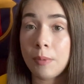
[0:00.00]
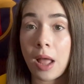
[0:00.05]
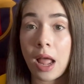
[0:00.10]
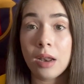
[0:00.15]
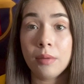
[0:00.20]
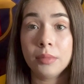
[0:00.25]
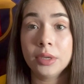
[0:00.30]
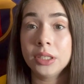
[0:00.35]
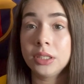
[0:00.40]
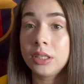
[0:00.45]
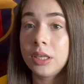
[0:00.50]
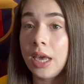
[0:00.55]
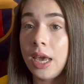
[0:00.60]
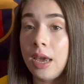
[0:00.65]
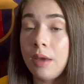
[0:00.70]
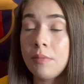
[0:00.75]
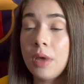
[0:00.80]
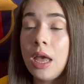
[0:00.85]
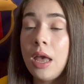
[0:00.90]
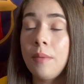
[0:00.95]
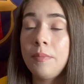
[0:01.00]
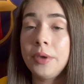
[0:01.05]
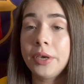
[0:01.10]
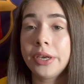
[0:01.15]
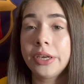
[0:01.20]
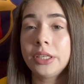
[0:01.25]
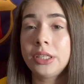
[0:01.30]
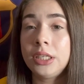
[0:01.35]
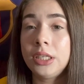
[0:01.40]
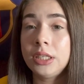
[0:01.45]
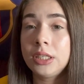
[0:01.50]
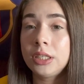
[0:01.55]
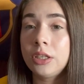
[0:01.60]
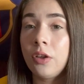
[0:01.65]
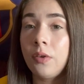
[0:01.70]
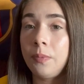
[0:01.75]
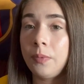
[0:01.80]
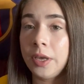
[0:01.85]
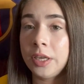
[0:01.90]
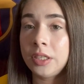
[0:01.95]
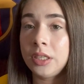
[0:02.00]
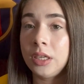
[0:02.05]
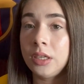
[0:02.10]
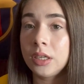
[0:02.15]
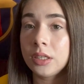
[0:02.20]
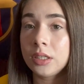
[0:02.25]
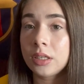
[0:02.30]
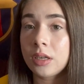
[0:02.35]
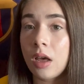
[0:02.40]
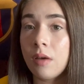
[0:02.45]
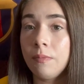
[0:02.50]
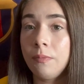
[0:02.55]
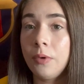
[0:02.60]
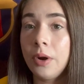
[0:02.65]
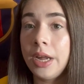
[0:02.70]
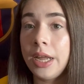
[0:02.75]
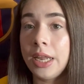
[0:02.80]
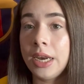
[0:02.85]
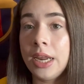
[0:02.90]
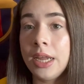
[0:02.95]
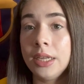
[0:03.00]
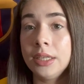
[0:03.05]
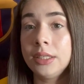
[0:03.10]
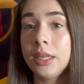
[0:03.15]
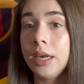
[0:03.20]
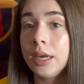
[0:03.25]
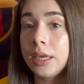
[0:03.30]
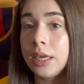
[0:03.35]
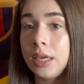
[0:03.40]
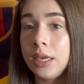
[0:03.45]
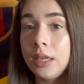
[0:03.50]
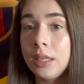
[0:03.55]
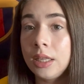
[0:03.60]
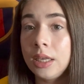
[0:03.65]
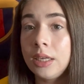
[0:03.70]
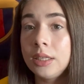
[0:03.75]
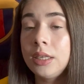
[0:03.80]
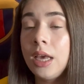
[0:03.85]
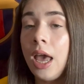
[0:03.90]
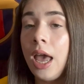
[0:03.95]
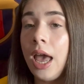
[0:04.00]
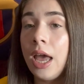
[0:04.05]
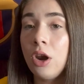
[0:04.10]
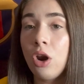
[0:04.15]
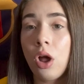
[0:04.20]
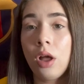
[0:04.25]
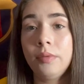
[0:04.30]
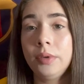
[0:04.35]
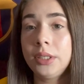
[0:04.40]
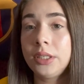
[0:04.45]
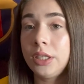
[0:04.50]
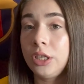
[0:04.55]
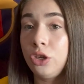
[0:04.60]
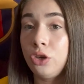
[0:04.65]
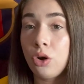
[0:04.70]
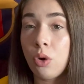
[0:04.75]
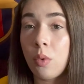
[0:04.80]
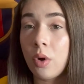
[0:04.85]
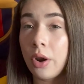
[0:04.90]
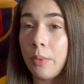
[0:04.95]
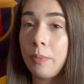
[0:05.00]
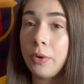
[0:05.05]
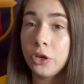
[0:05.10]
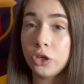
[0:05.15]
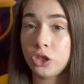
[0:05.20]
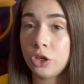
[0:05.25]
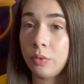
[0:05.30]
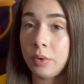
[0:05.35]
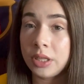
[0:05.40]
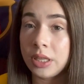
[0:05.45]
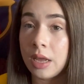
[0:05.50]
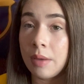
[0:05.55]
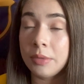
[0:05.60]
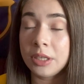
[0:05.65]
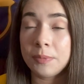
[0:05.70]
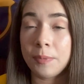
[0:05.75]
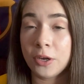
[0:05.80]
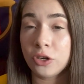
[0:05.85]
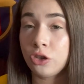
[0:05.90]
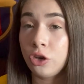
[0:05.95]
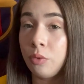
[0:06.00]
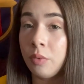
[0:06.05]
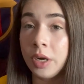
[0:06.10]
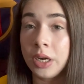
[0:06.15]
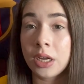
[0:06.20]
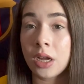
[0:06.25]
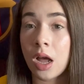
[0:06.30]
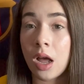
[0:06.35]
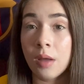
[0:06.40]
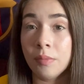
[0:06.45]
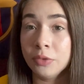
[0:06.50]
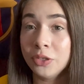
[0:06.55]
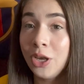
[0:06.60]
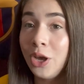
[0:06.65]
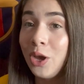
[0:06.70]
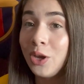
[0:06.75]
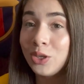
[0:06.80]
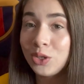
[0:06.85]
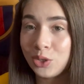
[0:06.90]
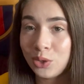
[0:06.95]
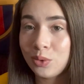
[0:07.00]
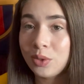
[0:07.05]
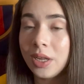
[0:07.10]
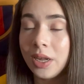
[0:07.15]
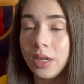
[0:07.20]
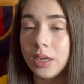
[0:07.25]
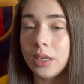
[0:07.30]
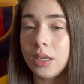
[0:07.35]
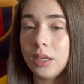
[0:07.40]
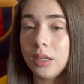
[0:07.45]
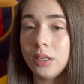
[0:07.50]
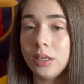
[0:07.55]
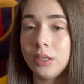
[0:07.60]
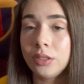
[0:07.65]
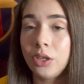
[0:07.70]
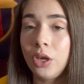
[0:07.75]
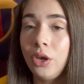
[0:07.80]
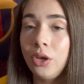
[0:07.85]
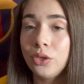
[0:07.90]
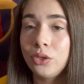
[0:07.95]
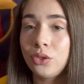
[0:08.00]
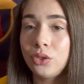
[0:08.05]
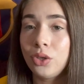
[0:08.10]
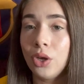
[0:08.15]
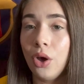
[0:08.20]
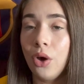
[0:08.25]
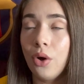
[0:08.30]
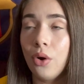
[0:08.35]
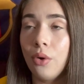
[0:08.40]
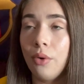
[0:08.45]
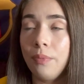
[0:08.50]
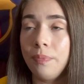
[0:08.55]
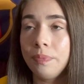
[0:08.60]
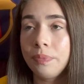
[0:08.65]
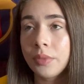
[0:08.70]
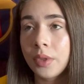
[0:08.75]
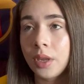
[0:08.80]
Palmas game because he's still facing discomfort in his Achilles. And obviously, you don't want to push it with him, especially when it comes to the Achilles. So